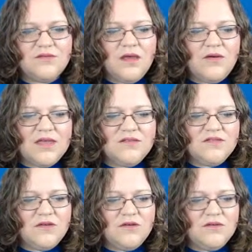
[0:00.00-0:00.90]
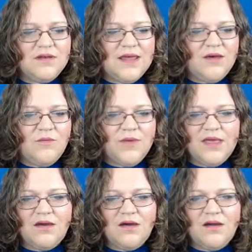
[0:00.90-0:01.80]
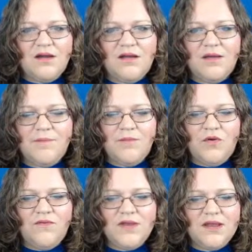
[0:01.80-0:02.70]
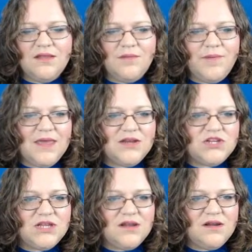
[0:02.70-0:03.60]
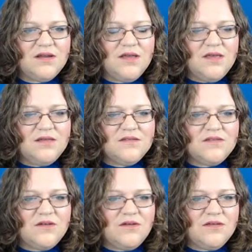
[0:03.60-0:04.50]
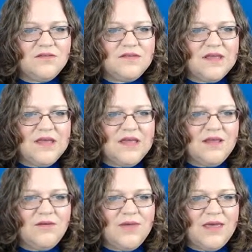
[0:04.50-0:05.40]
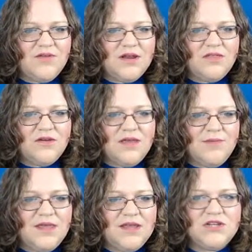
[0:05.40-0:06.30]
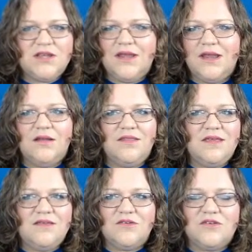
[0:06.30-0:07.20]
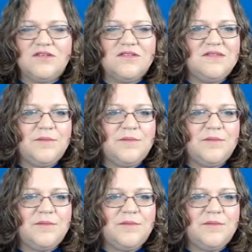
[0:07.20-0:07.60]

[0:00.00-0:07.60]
Okay, so now we are moving down the page here. So you see we have another image, and these are just